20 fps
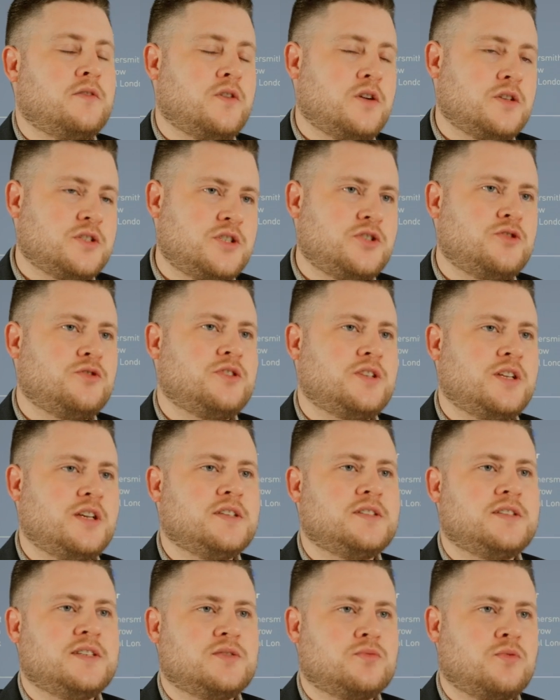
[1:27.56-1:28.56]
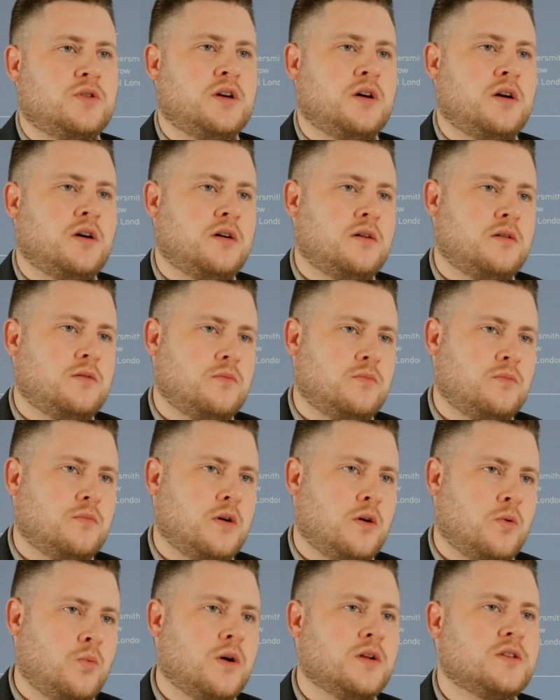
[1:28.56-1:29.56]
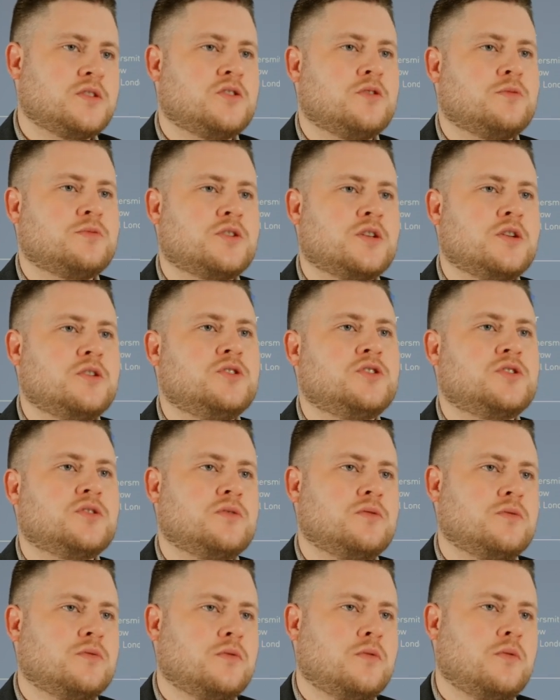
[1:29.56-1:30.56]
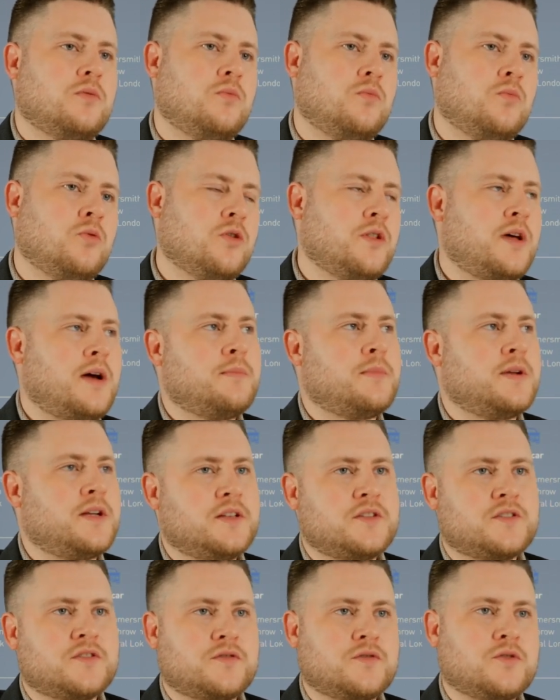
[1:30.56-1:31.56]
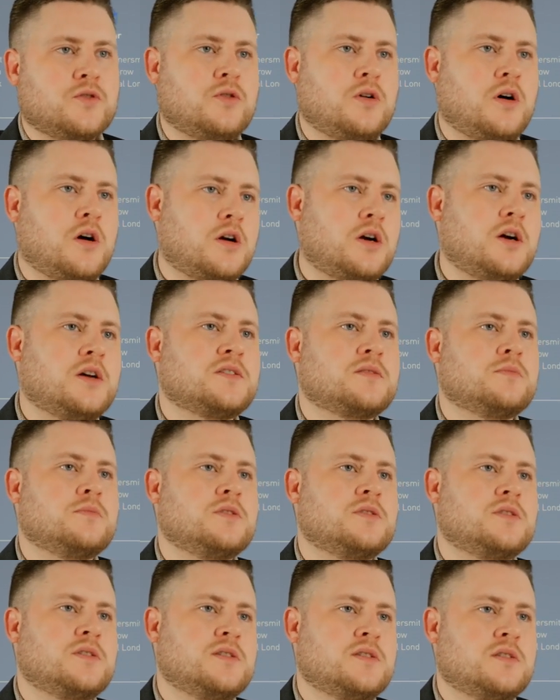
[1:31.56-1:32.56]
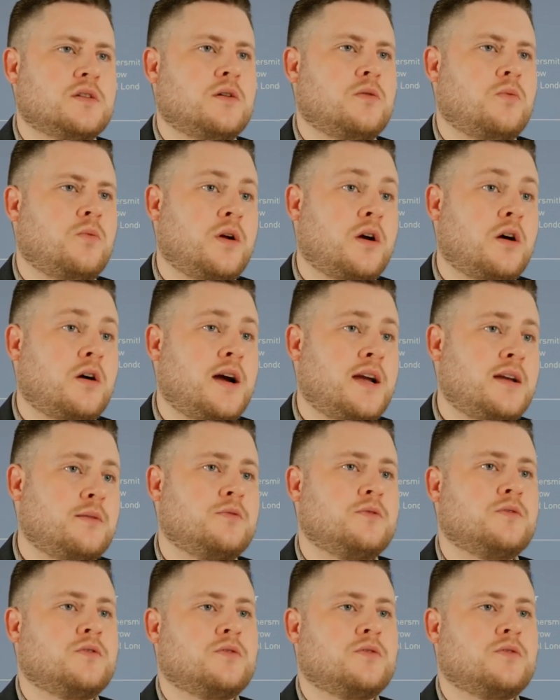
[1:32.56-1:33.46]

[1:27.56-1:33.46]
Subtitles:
Advanced Utilities, we are a one-stop solution. What that means for our customers is that we are able